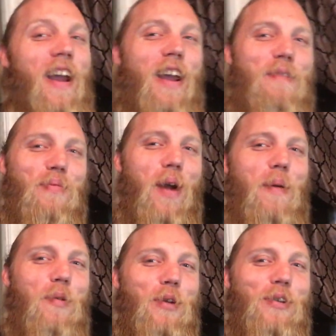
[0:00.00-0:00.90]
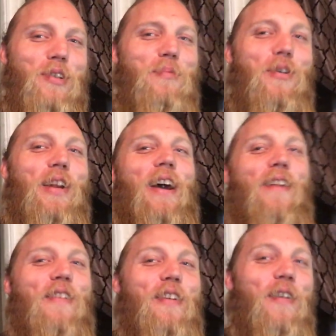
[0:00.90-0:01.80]
and probably whittle some wood
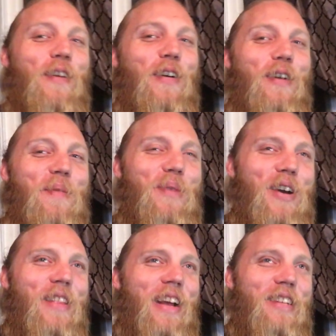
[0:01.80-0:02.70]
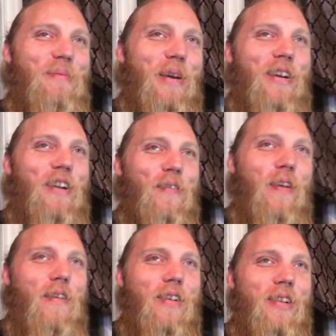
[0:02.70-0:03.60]
out of it. But that's about your
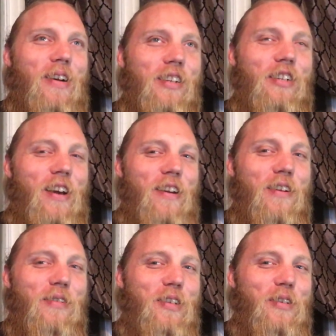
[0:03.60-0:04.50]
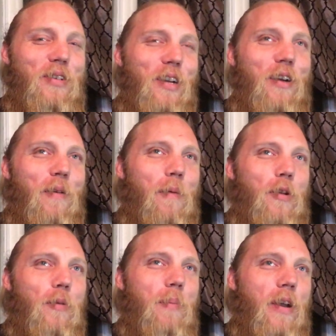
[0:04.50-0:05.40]
5 o'clock shadow to
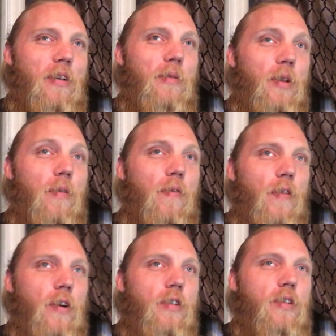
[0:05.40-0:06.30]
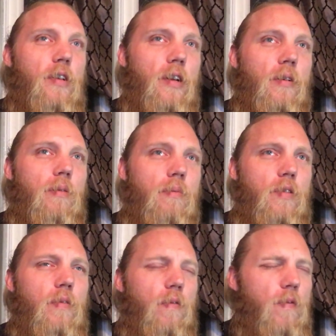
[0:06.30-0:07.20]
your first
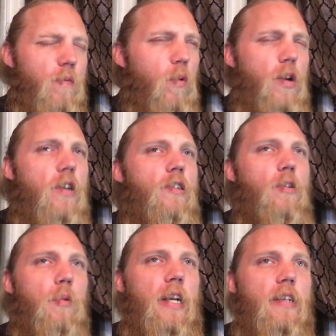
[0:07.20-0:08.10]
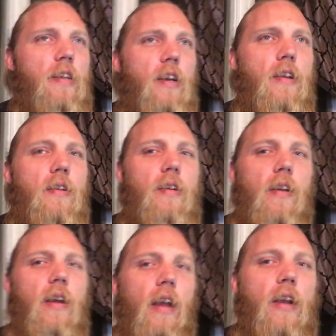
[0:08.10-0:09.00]
1 to 2 weeks. Then
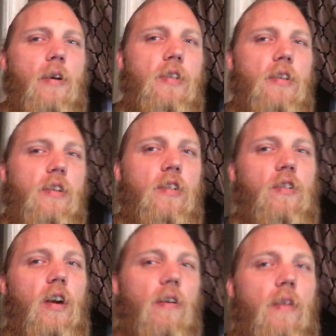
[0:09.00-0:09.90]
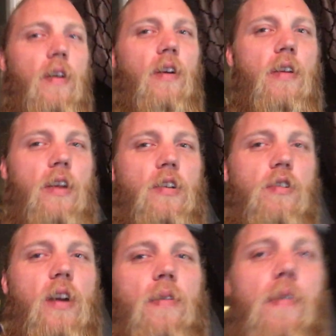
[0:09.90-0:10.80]
it goes into scruff. Now
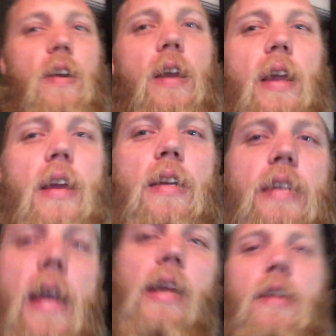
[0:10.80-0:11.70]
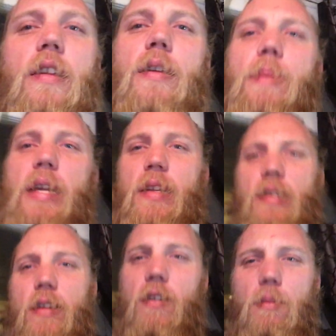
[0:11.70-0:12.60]
scruff can technically be
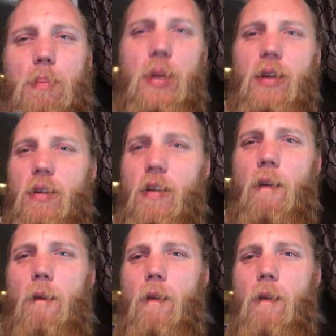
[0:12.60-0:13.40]
considered a beard,